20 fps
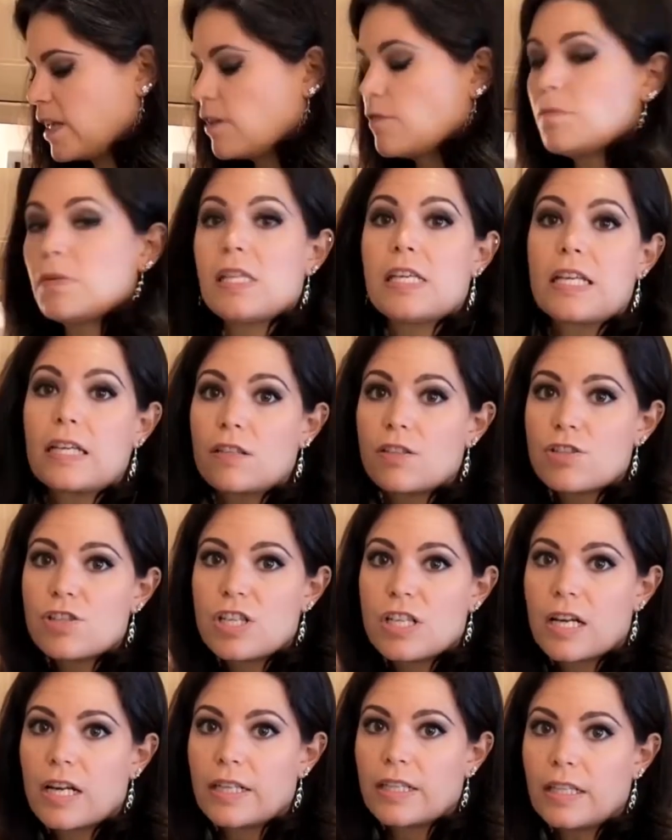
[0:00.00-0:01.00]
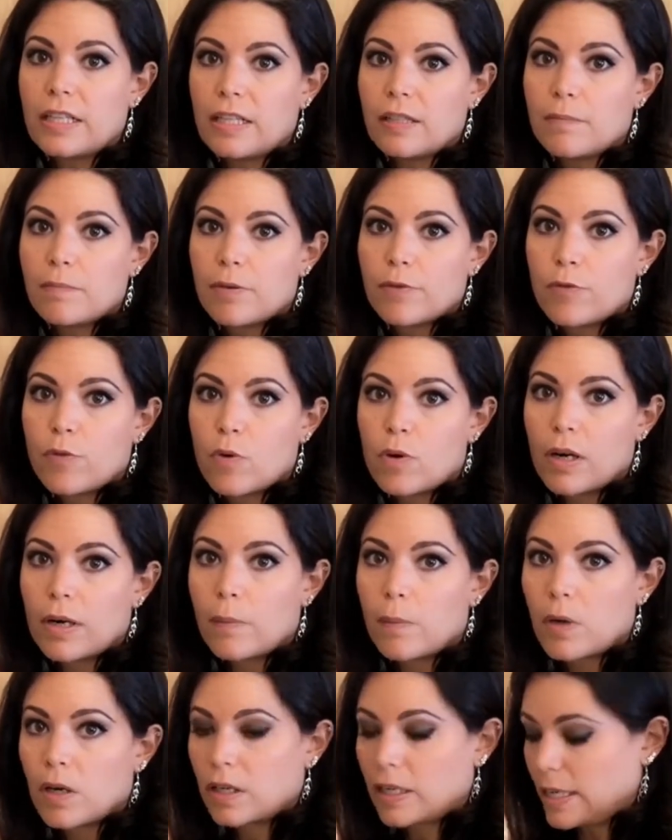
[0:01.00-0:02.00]
They give me the energy I need before
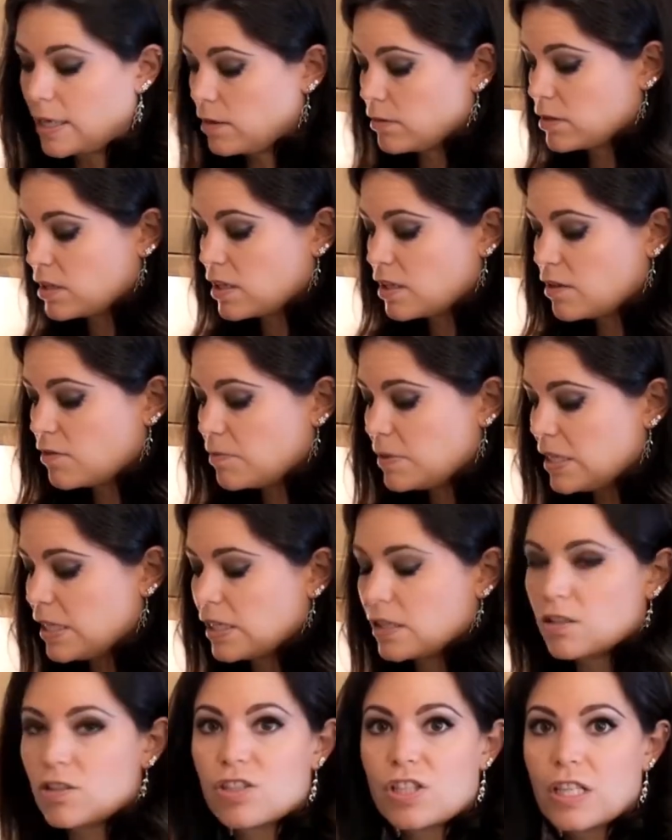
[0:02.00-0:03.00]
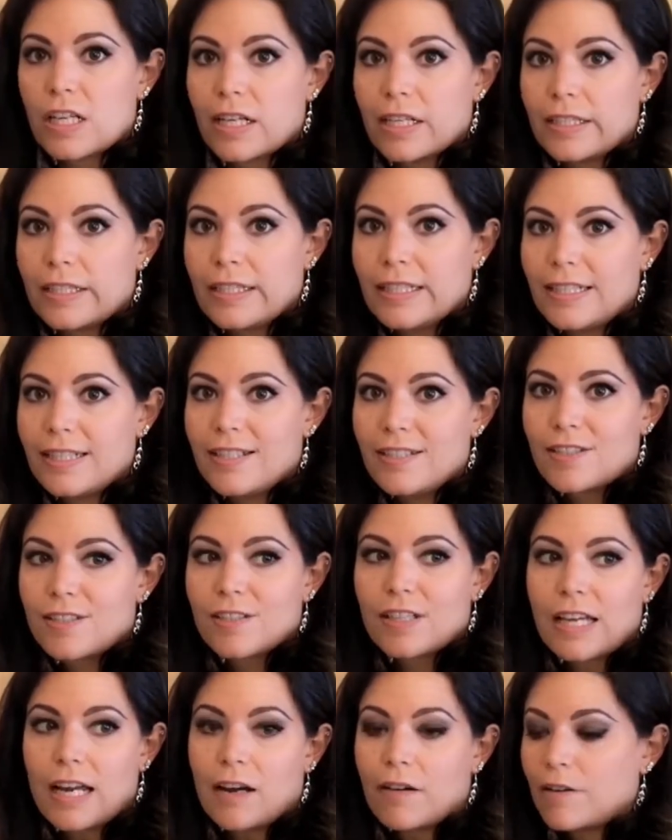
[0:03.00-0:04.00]
I work out. They give me the energy I need
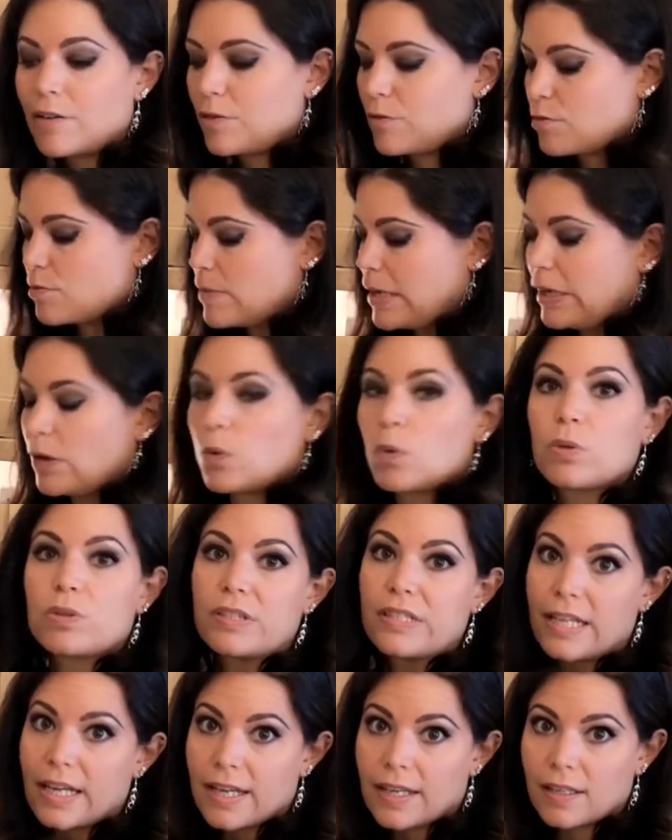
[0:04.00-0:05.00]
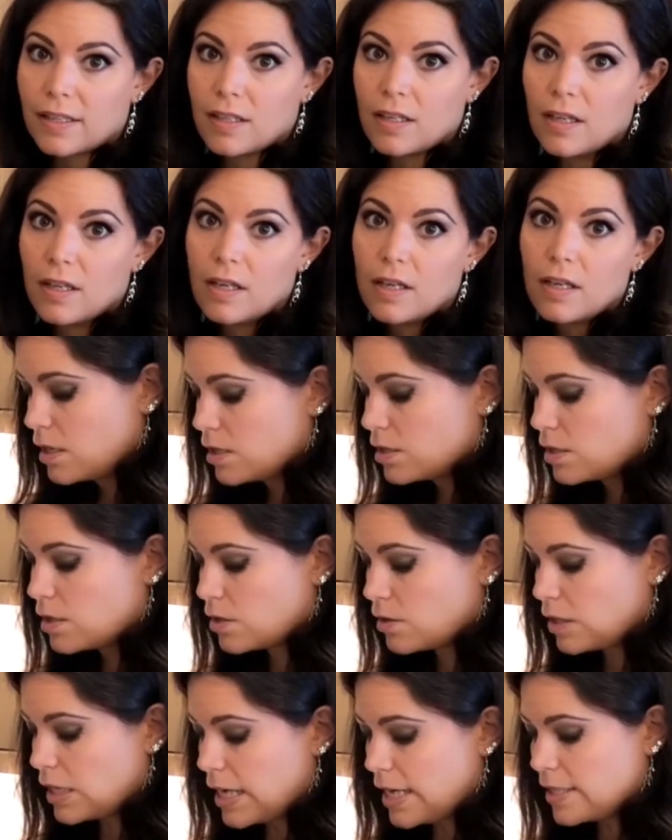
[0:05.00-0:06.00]
to carry through my whole day.
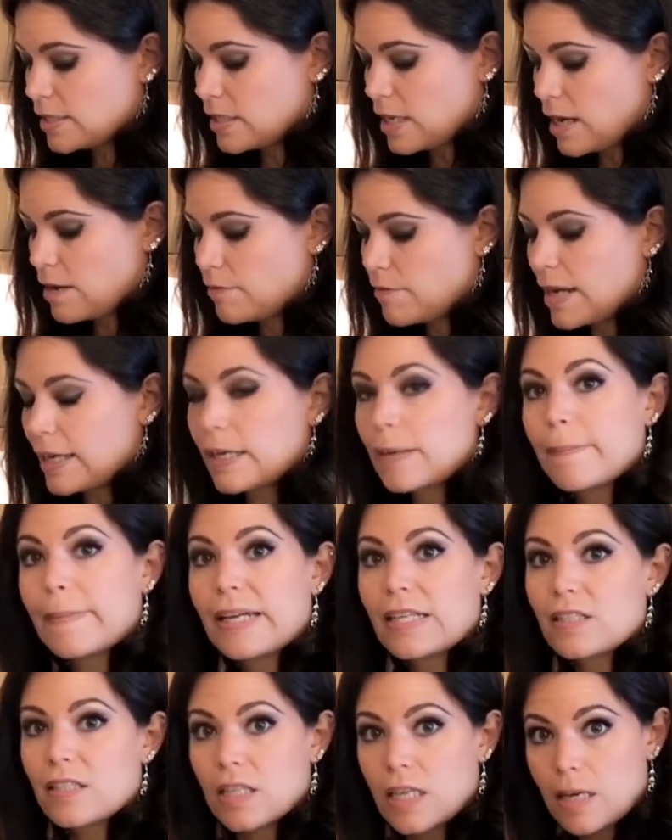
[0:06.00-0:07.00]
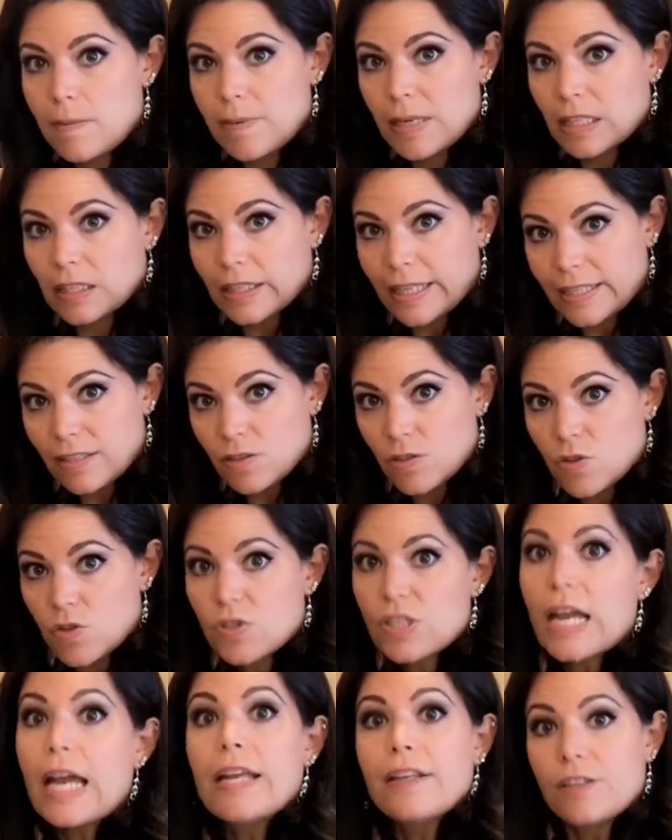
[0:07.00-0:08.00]
So guys, I recommend keeping
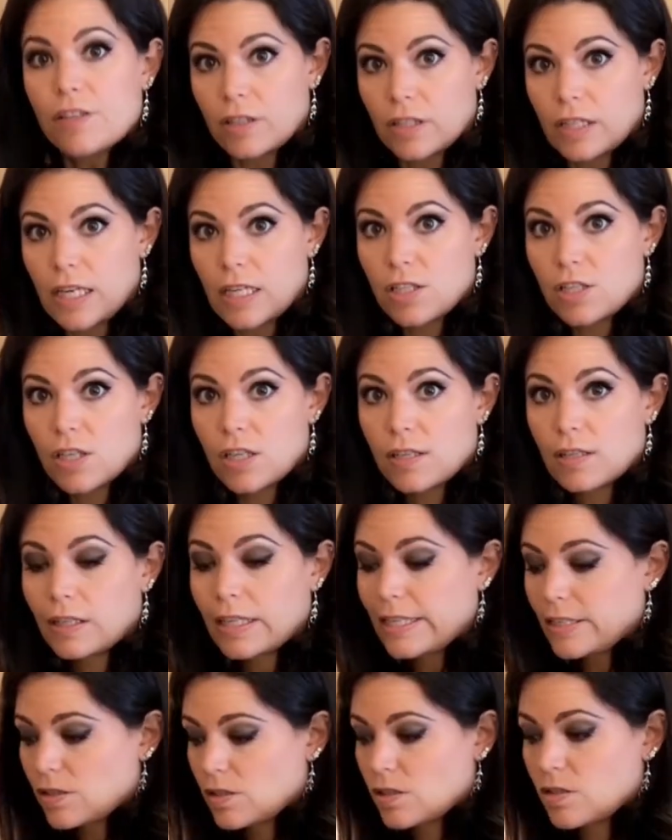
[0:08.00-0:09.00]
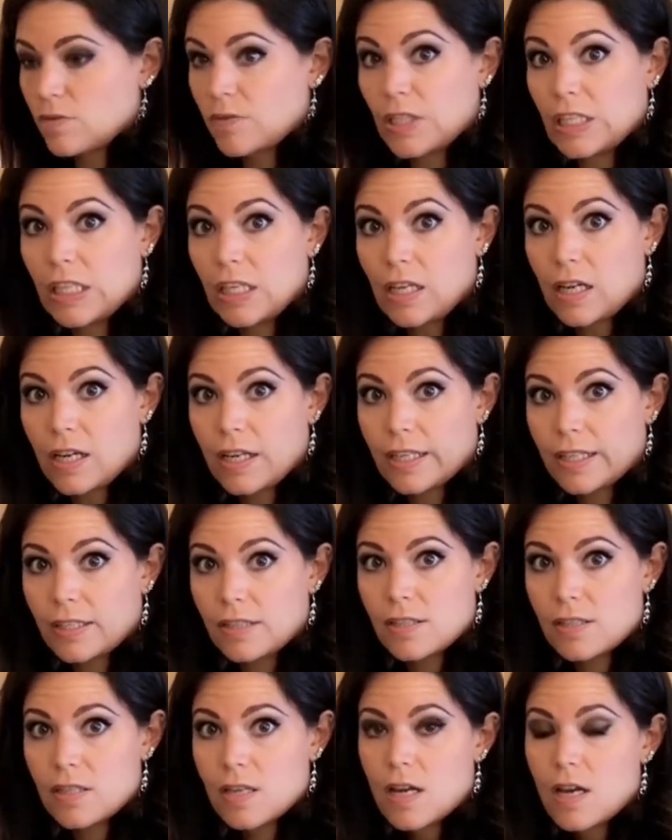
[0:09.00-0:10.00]
lentils in your kitchen, lentils of any
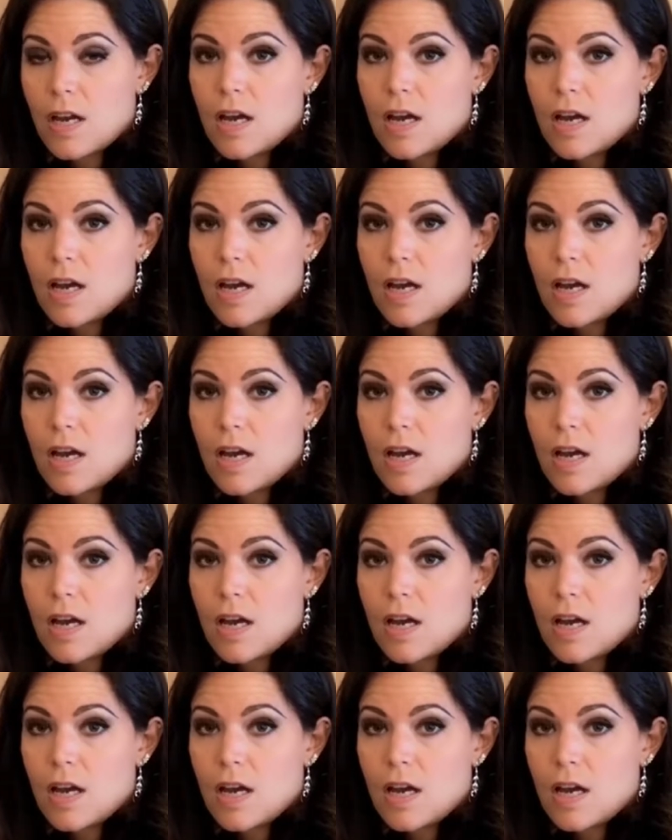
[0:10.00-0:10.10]
kind.